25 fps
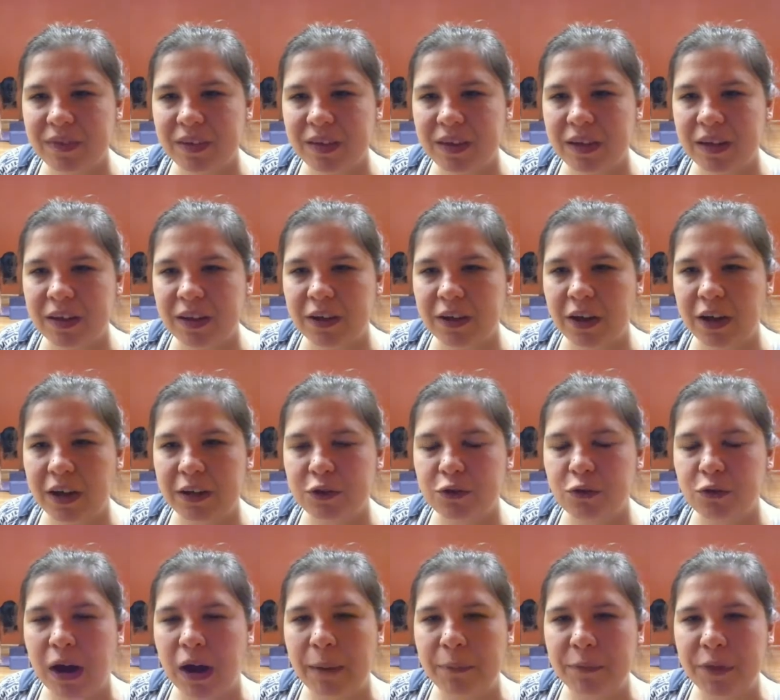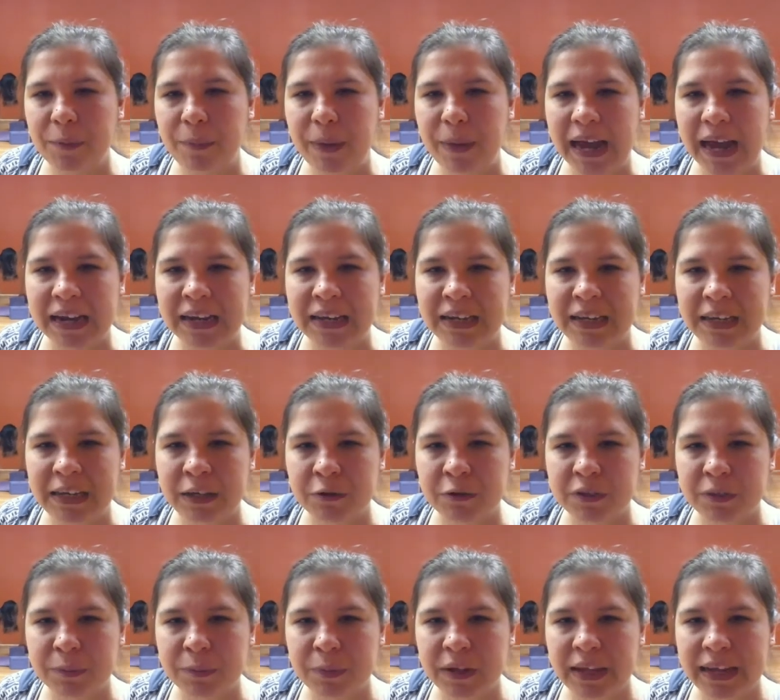Good, drop the back knee,
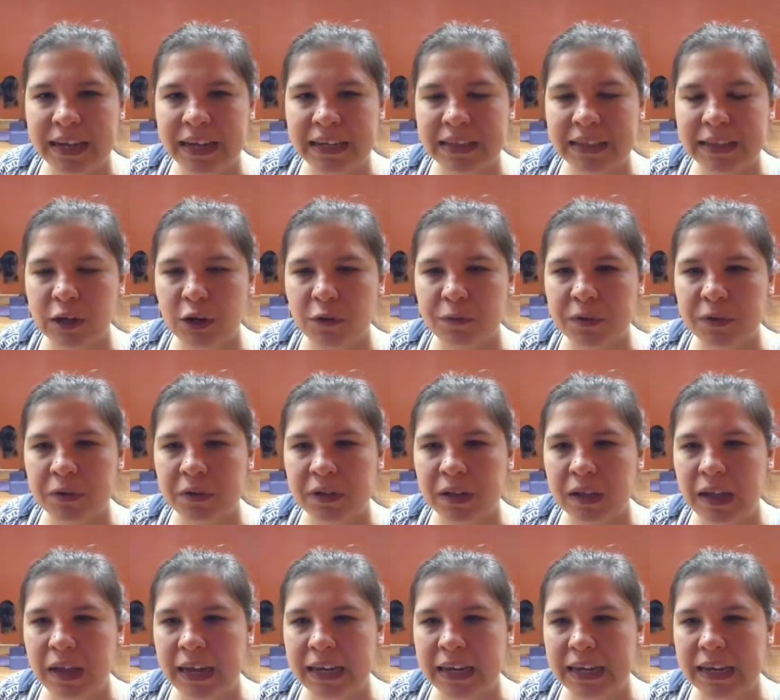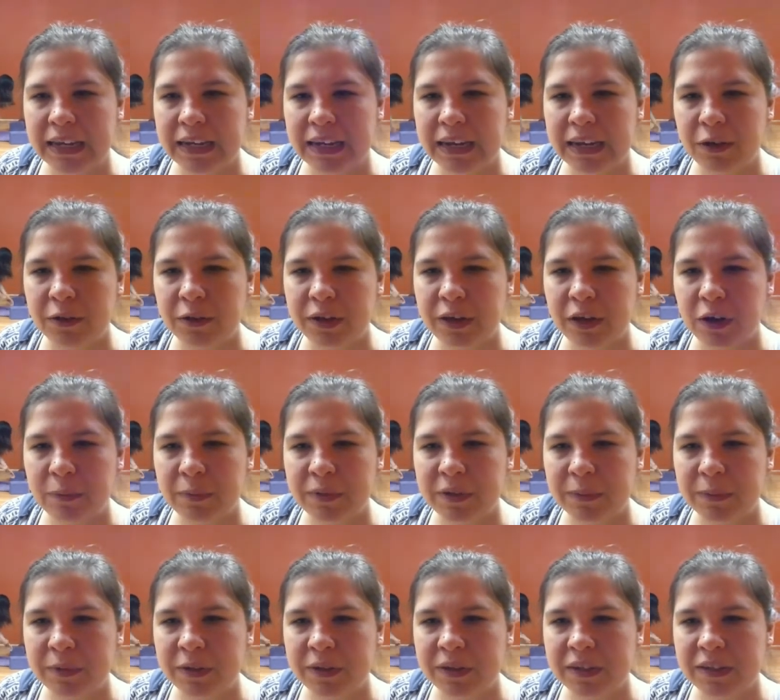use a blanket there if you'd like. Inhale the arms
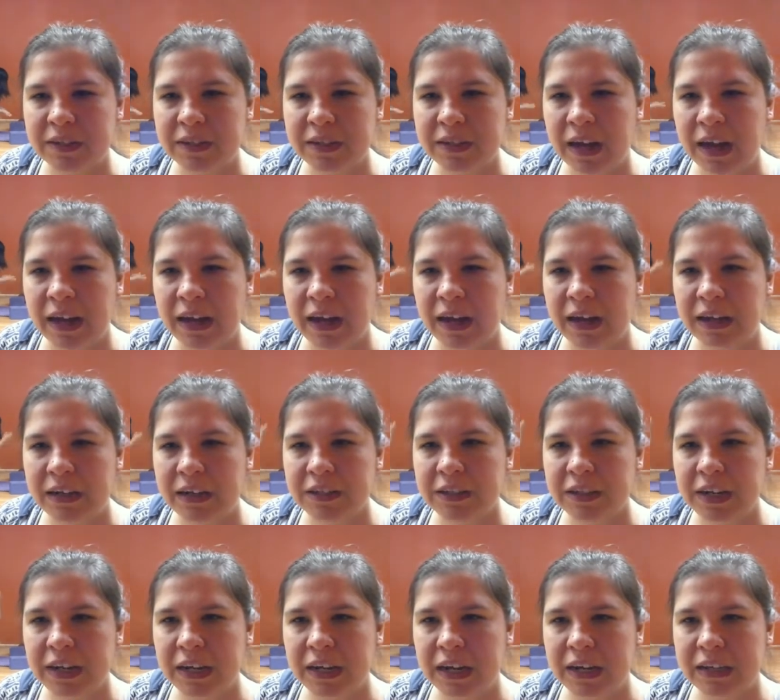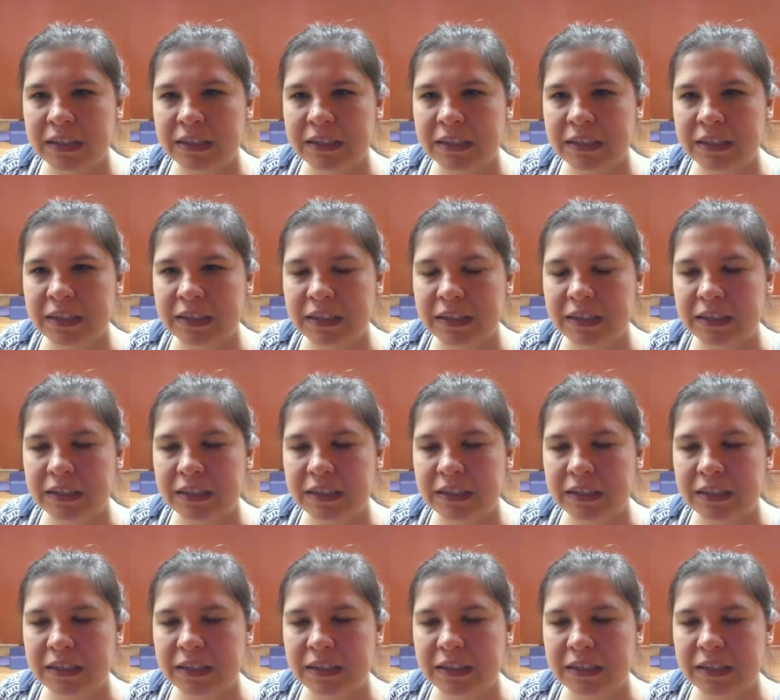up to the sky, Anjaneyasana.